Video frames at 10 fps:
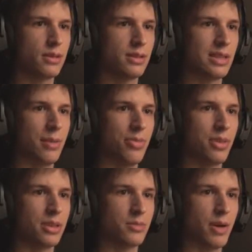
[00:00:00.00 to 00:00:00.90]

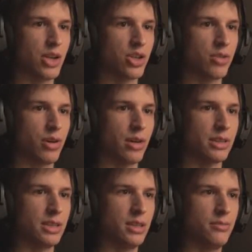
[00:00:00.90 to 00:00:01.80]
Something's bashing
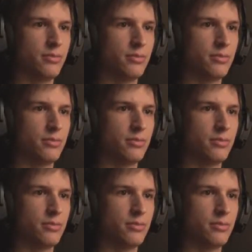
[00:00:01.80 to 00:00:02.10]
around here.